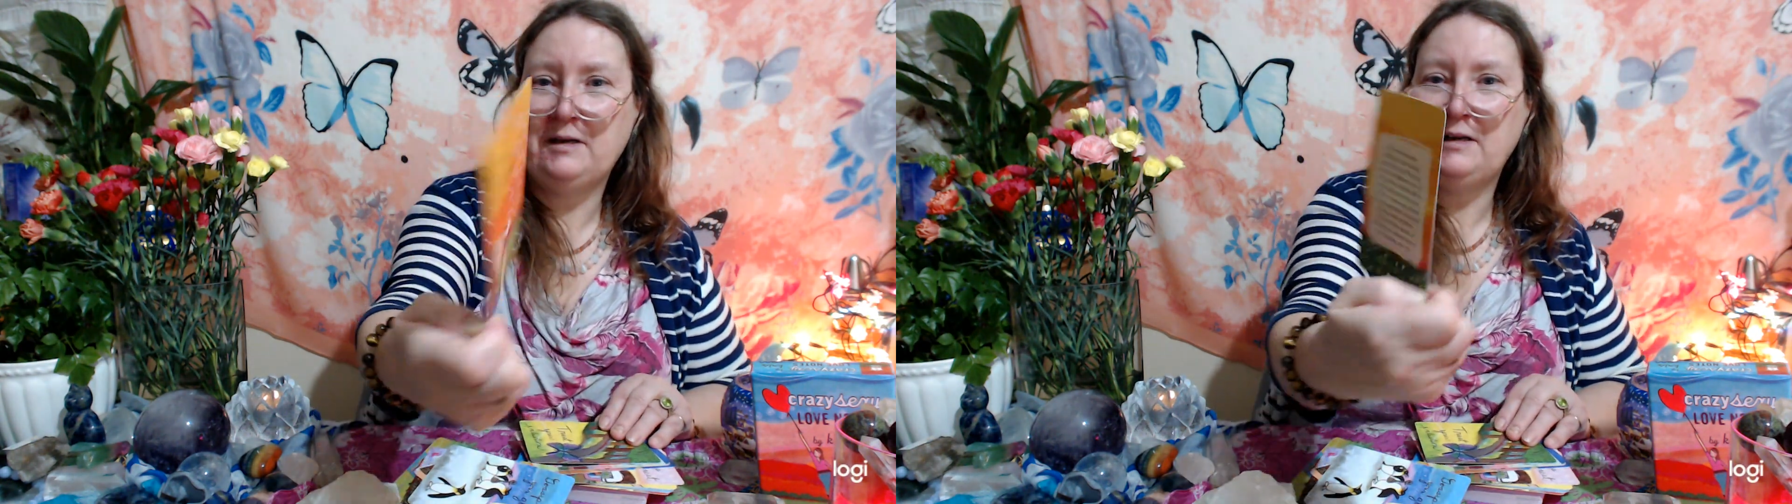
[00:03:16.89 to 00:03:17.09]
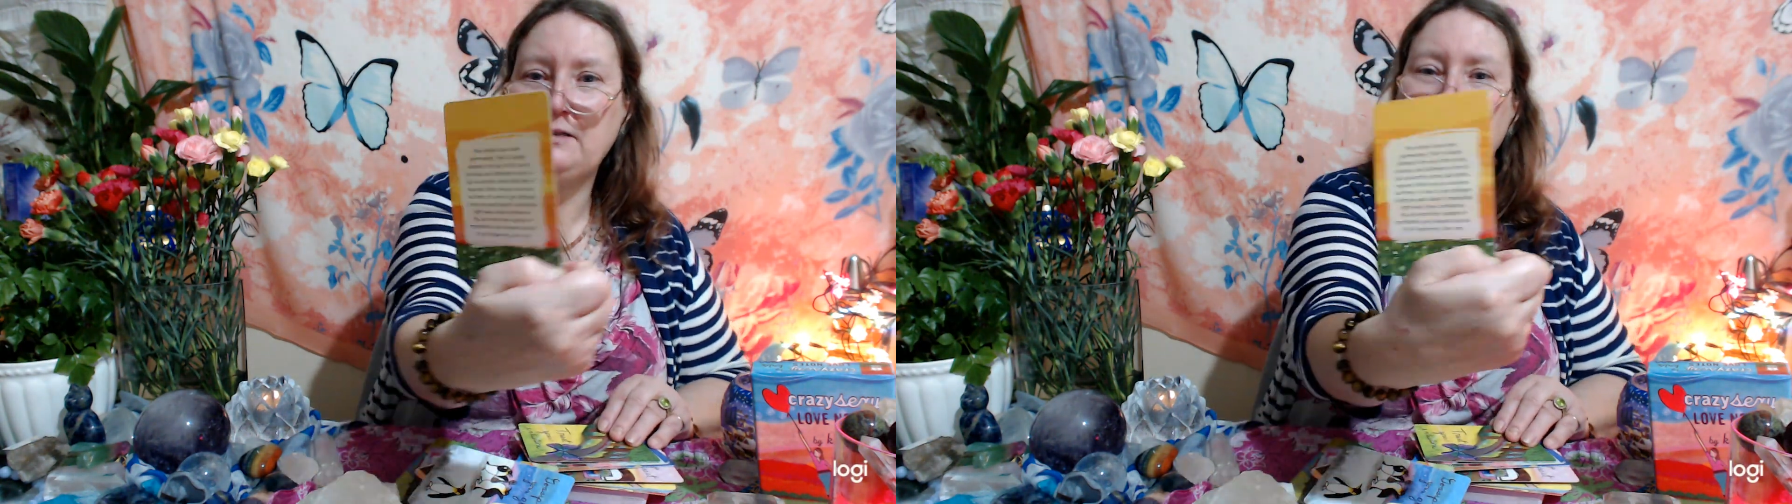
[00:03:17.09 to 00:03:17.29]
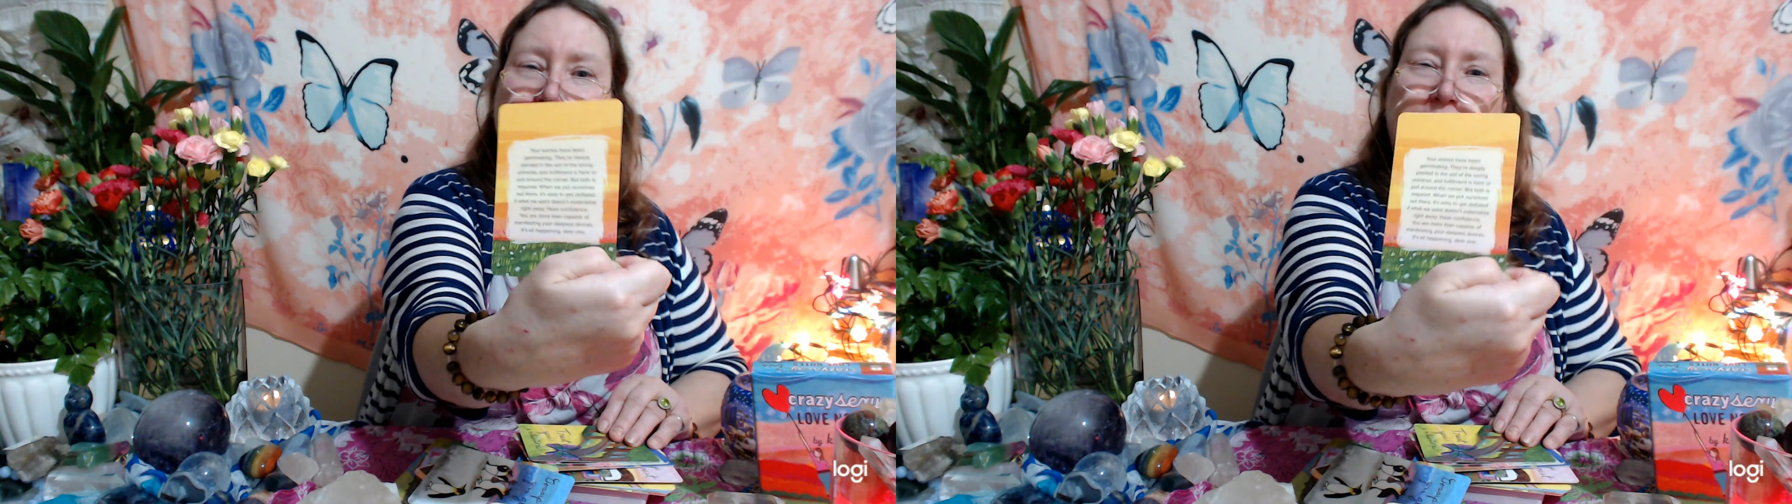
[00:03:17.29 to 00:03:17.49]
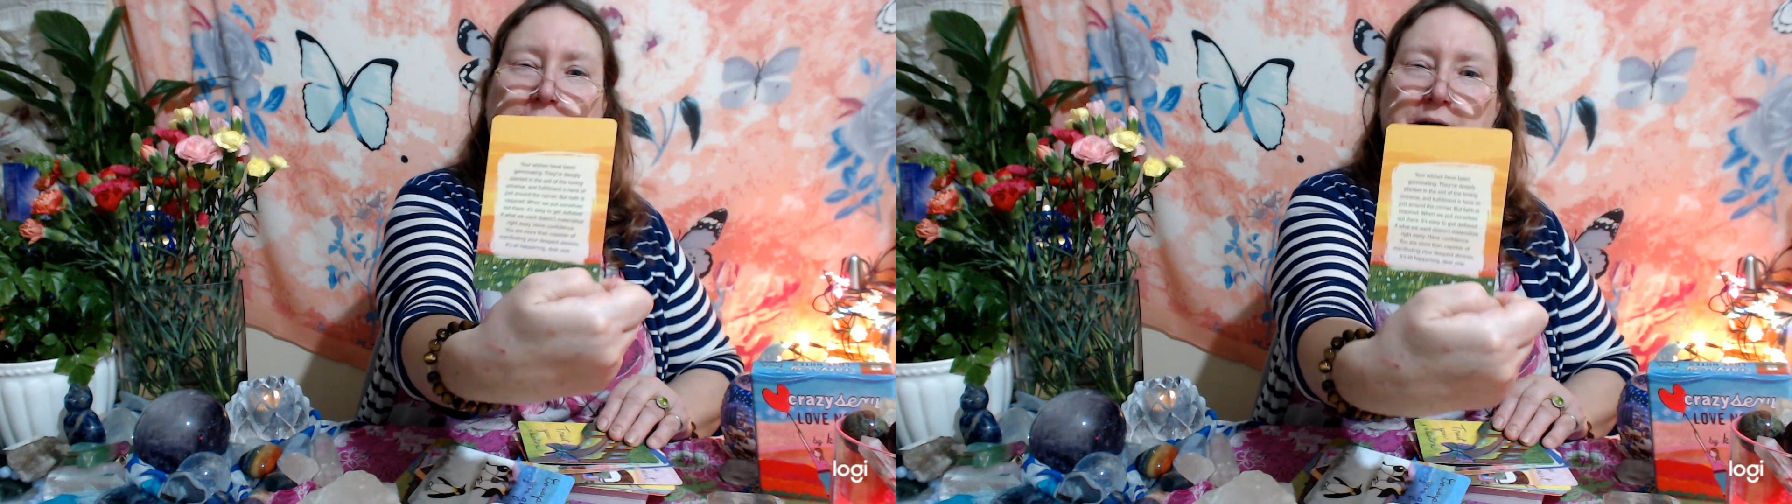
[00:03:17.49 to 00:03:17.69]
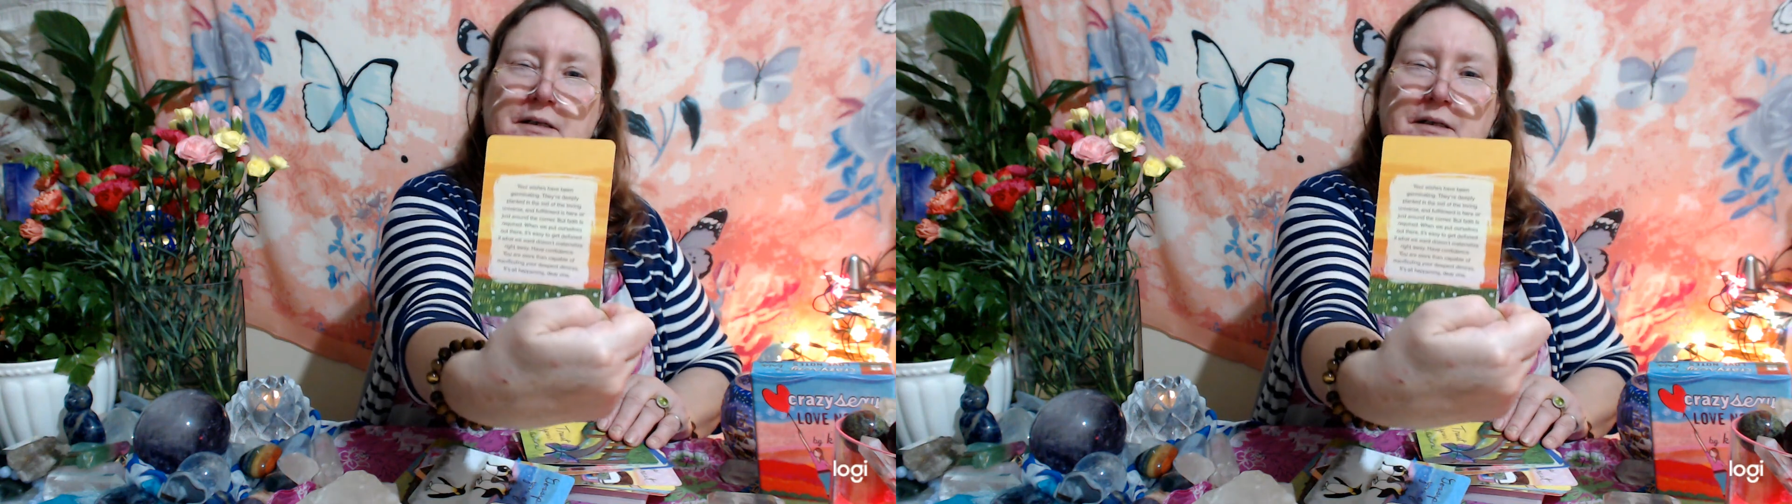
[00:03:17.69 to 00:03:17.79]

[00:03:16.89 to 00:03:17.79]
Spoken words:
and on the back.